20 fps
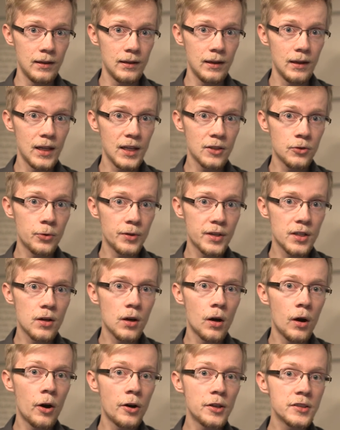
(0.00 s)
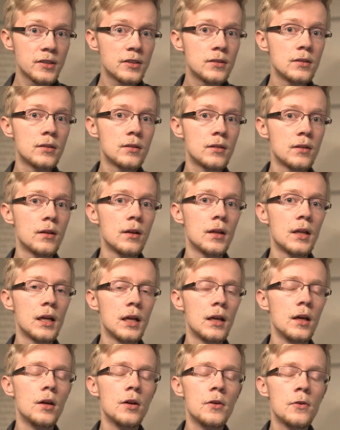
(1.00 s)
Electric cars,
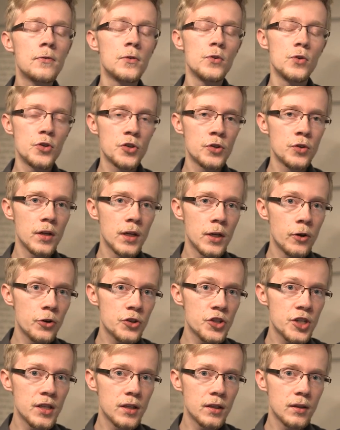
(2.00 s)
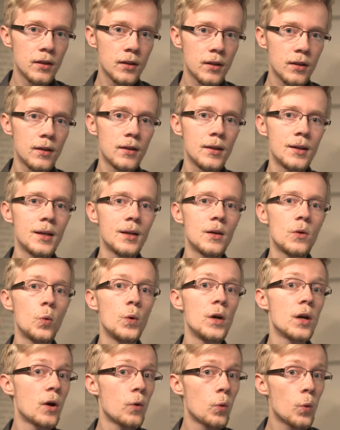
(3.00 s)
fusion energy,
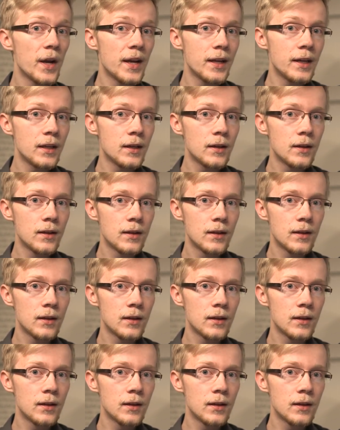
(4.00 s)
we are waiting.